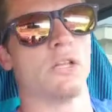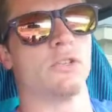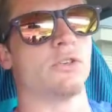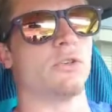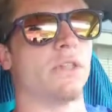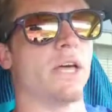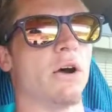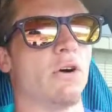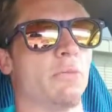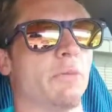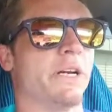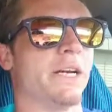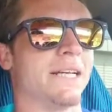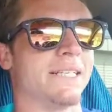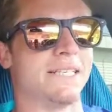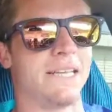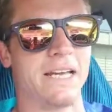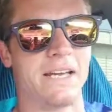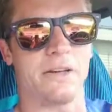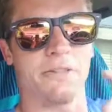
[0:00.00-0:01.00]
So that would mean
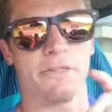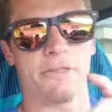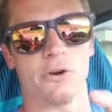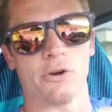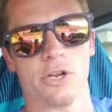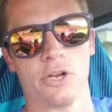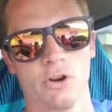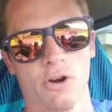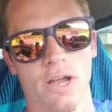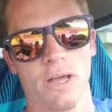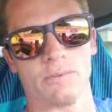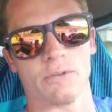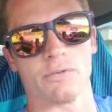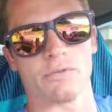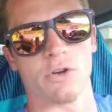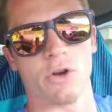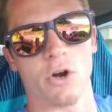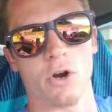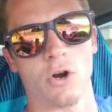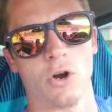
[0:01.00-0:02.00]
I take 30 grams
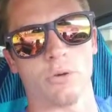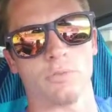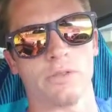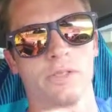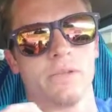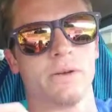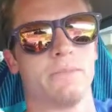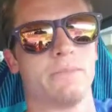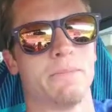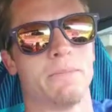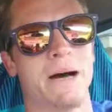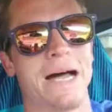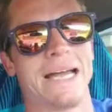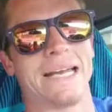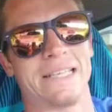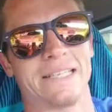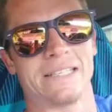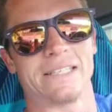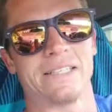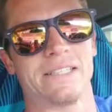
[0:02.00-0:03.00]
of carbs
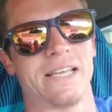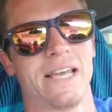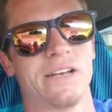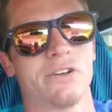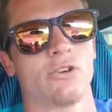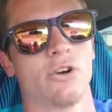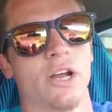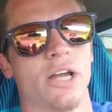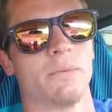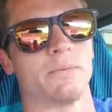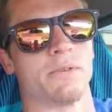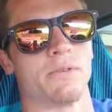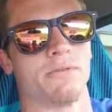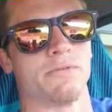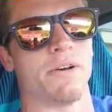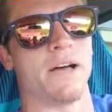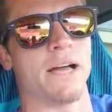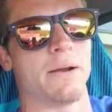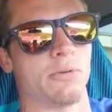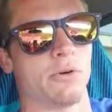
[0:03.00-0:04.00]
minus 10 grams of
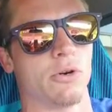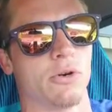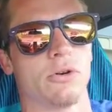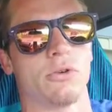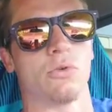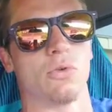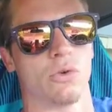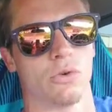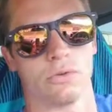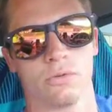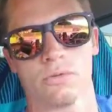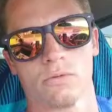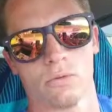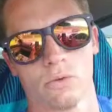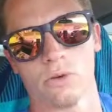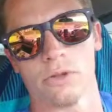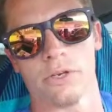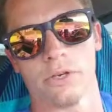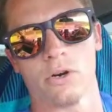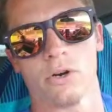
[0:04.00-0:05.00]
fiber, or
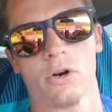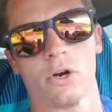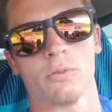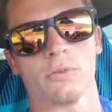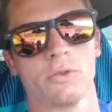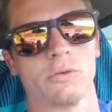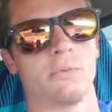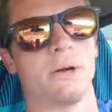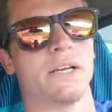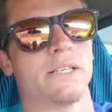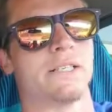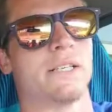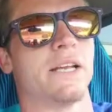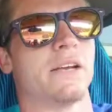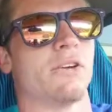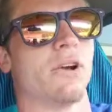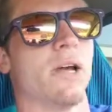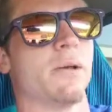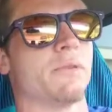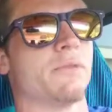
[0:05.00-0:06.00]
really carbs, or minus
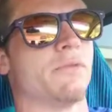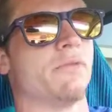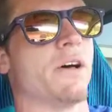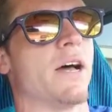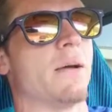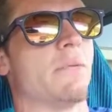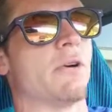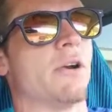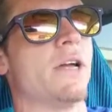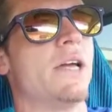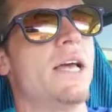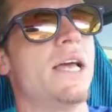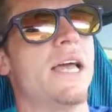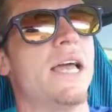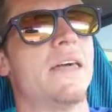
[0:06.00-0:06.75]
10 grams of fiber,